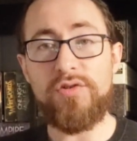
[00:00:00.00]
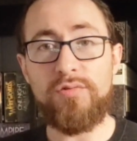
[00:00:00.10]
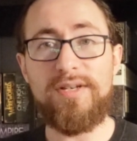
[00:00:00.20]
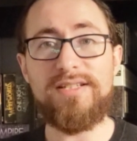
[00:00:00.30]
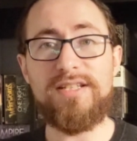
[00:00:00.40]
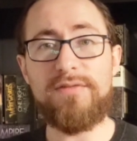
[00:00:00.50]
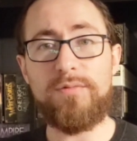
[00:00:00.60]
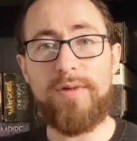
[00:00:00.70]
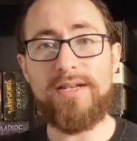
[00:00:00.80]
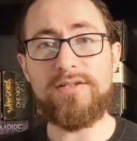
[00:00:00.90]
degrees and
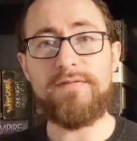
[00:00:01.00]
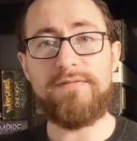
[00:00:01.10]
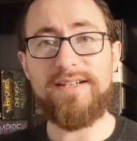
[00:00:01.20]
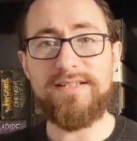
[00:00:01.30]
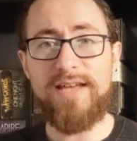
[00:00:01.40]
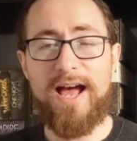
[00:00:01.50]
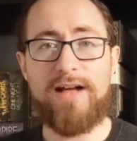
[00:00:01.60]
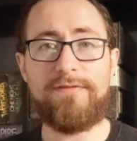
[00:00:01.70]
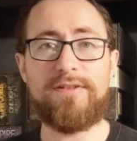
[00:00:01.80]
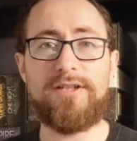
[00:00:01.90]
different ways to fix the
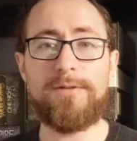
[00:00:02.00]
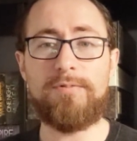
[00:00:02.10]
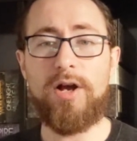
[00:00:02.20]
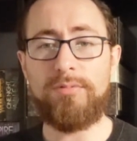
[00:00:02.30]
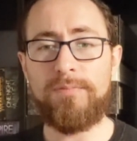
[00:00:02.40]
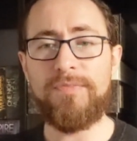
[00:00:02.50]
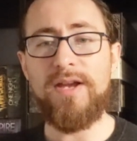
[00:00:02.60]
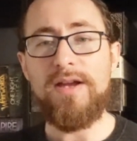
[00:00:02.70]
alpha leader problem,